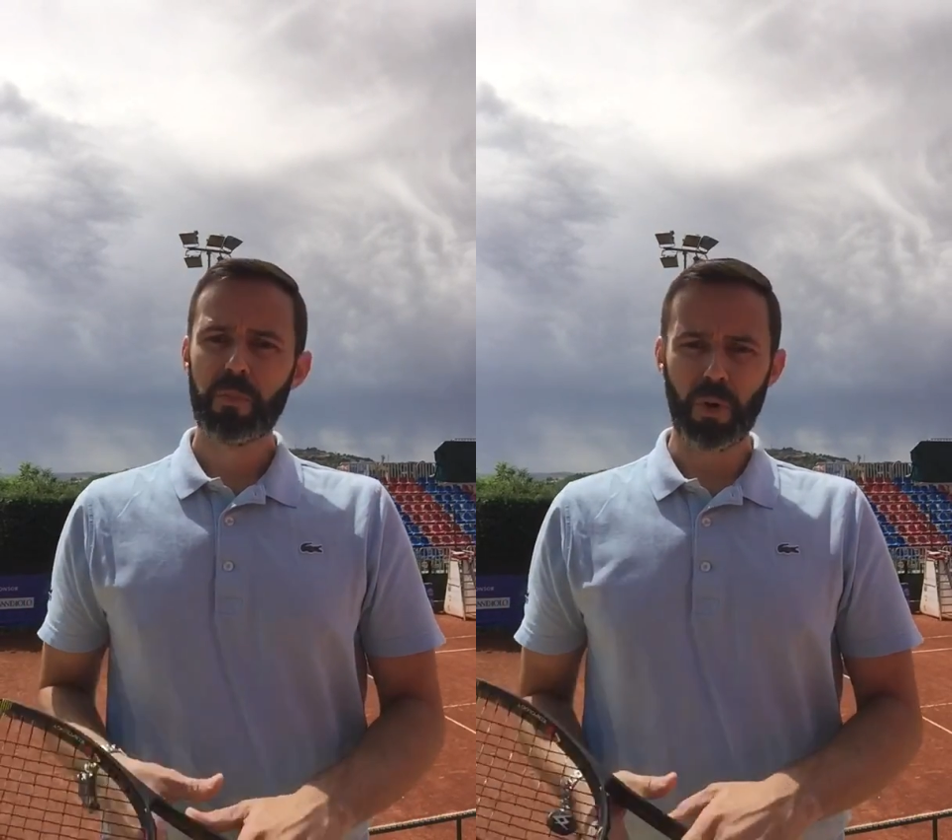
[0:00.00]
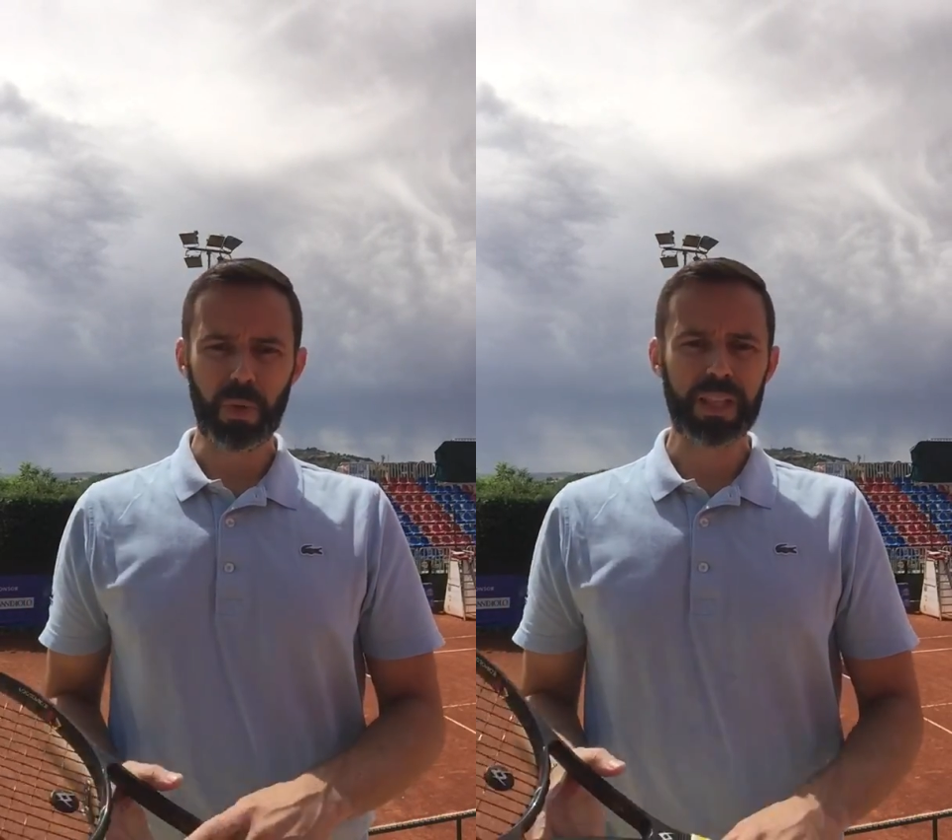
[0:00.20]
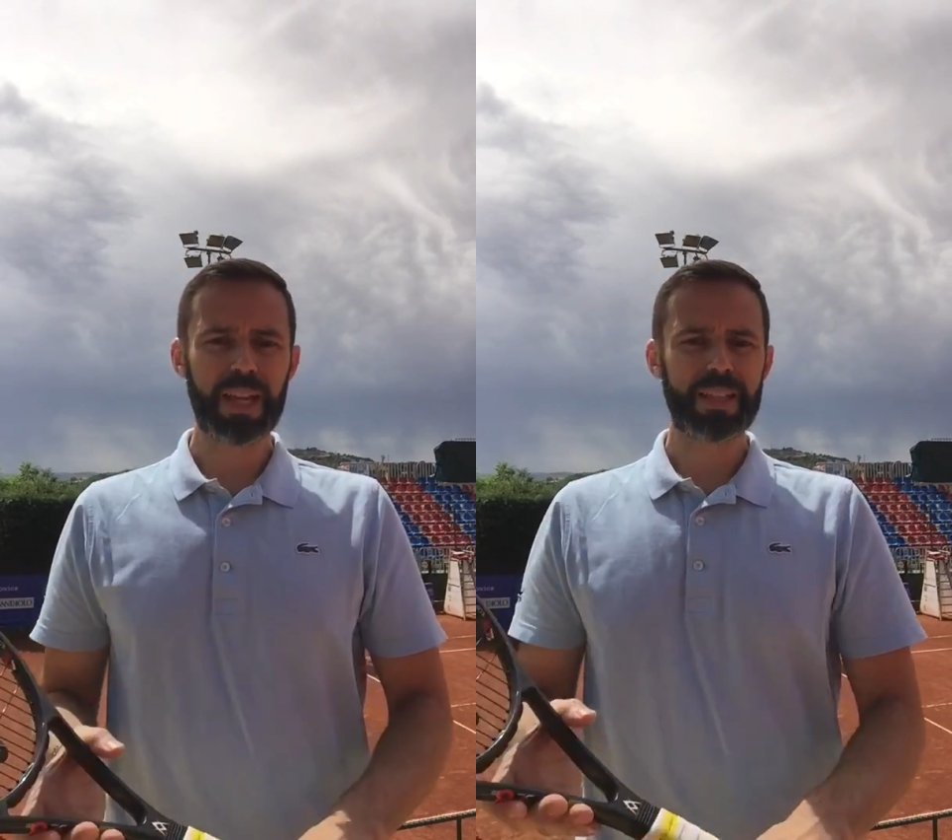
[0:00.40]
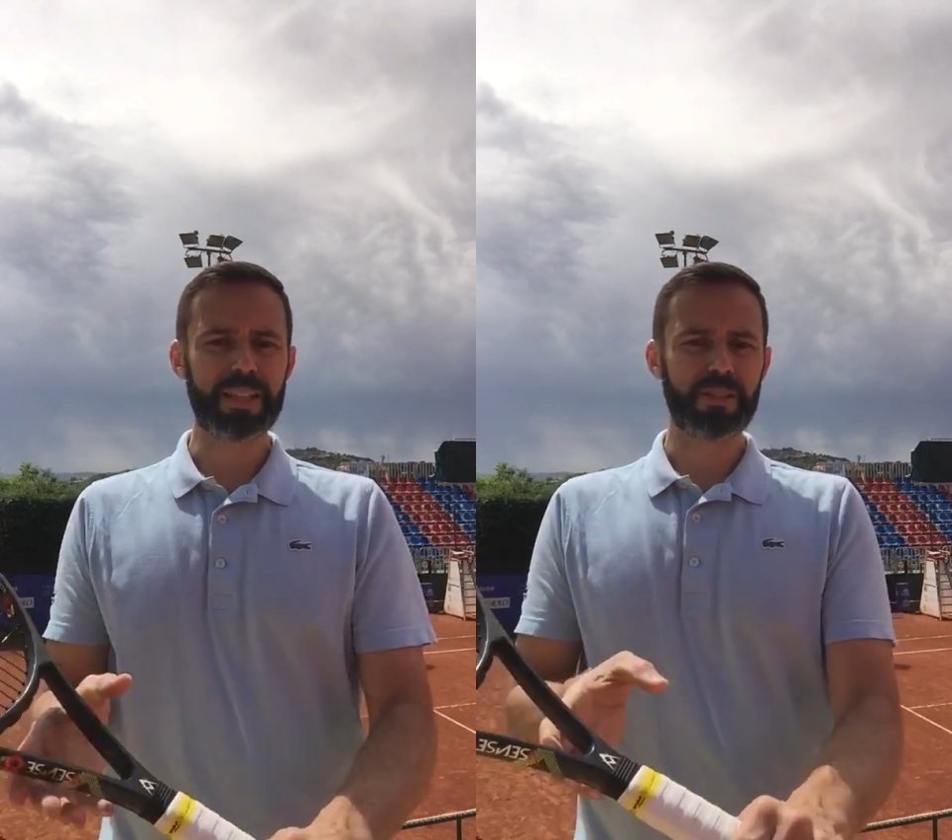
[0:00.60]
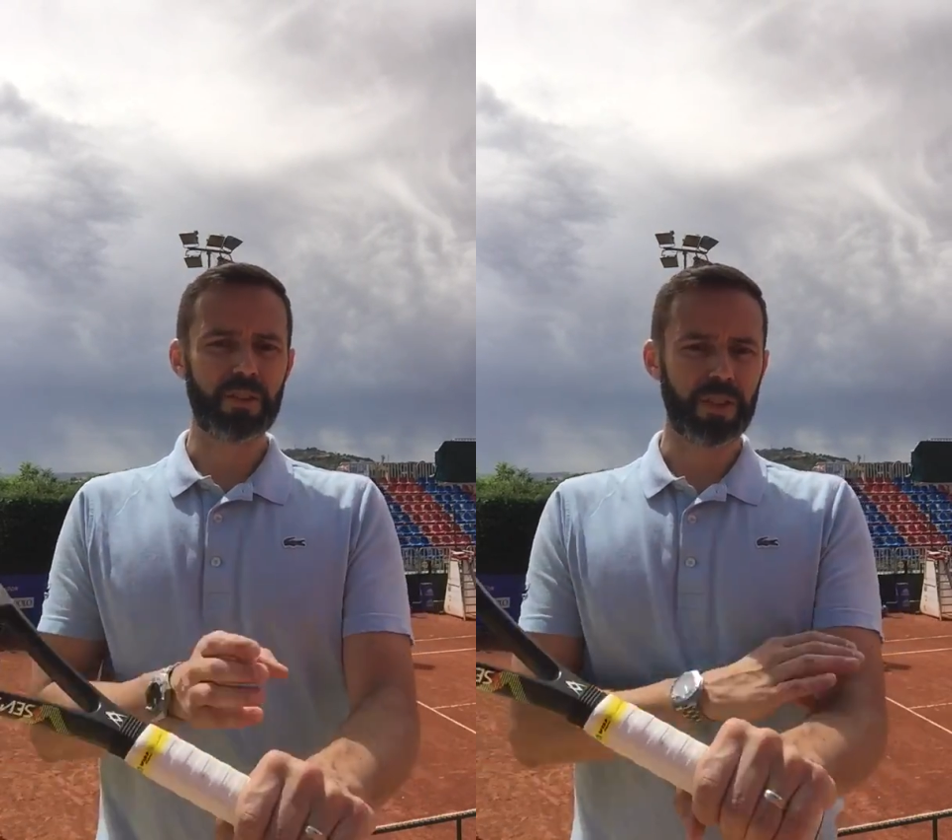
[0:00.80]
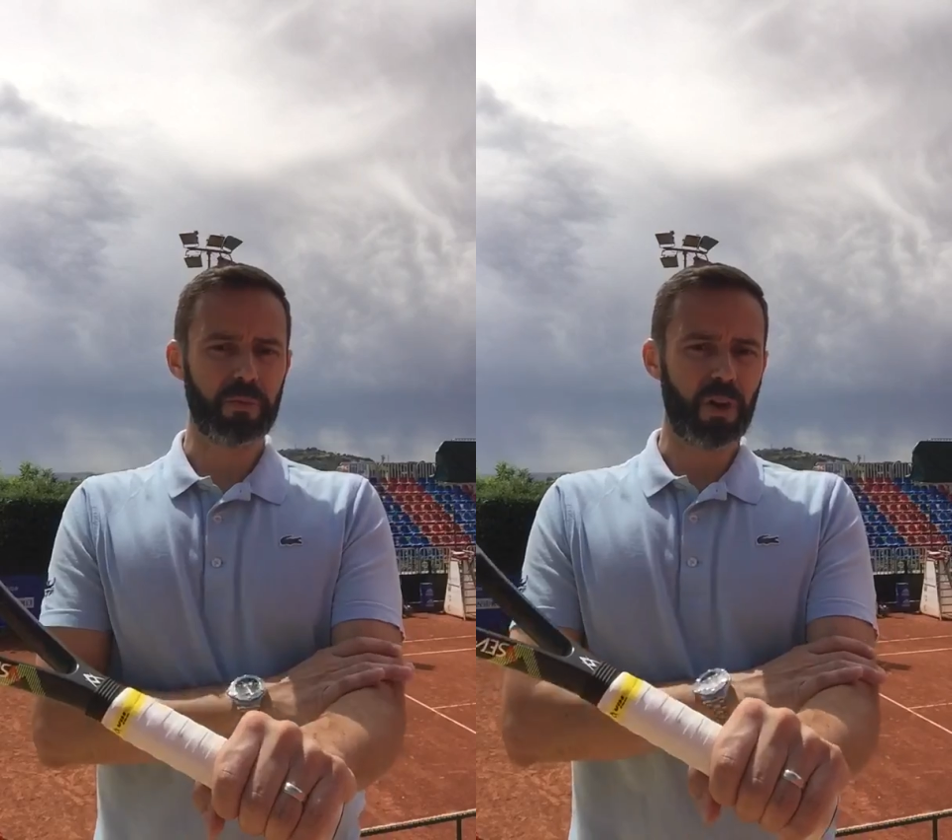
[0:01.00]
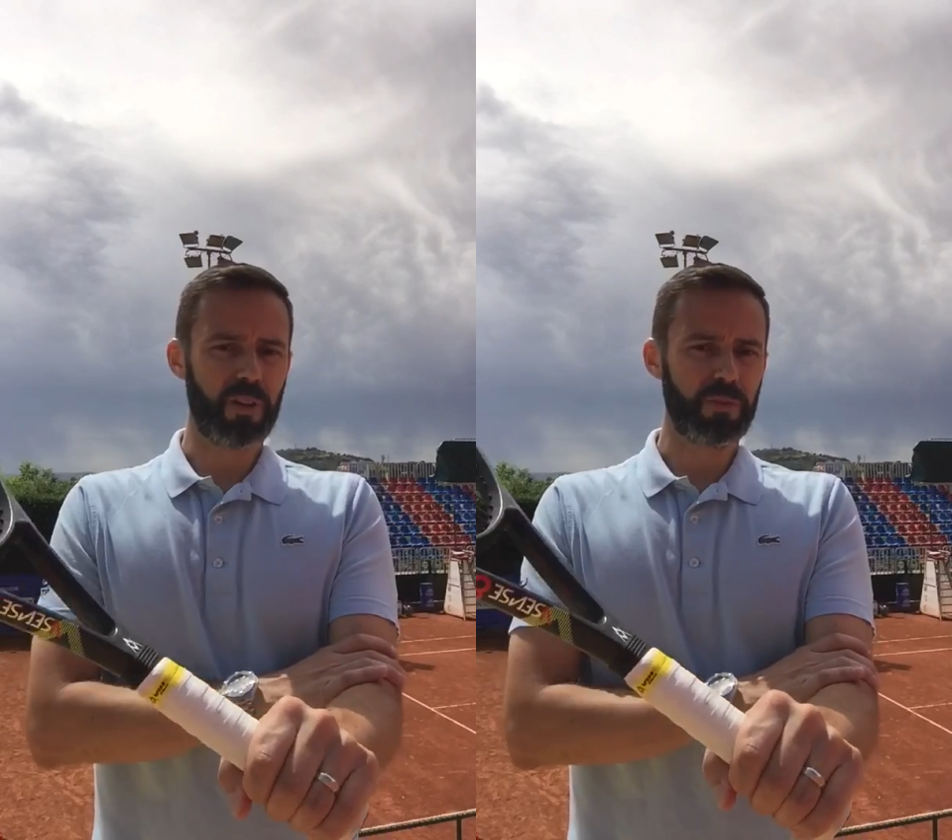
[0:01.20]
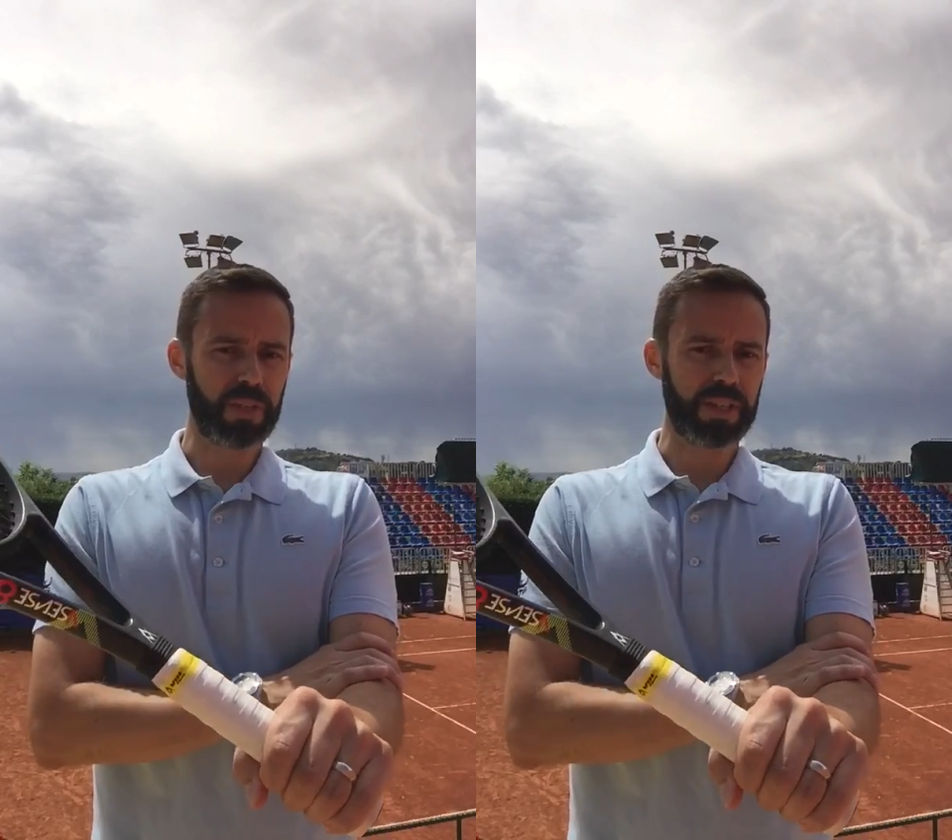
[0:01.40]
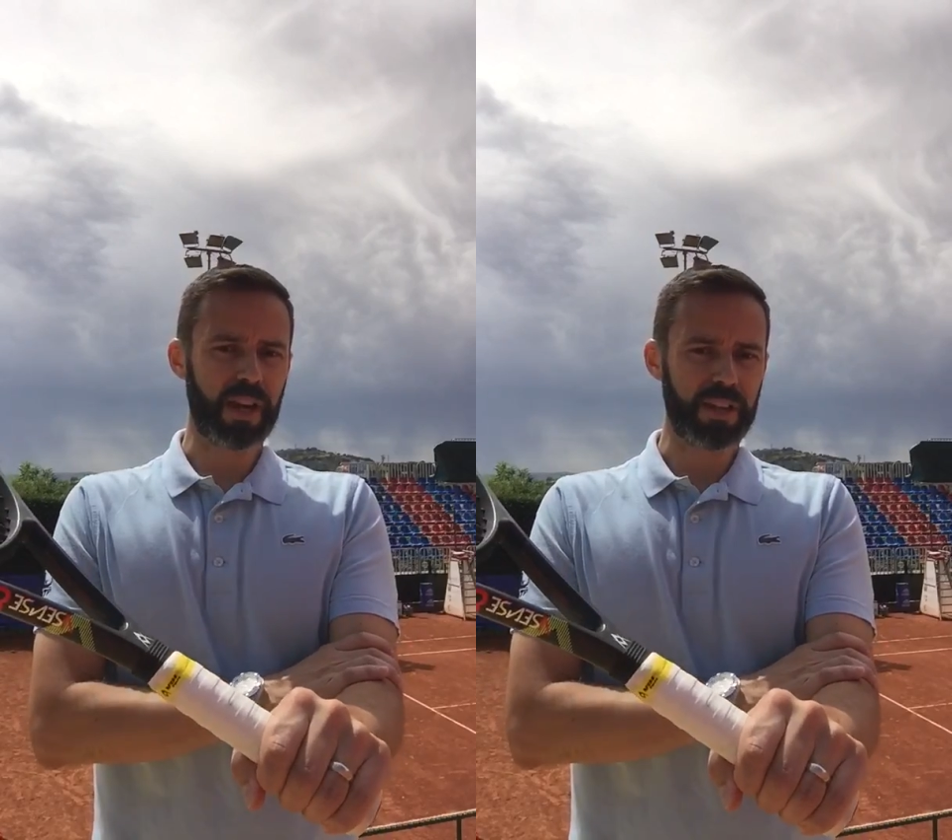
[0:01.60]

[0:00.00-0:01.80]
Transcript: but we like to start them off with these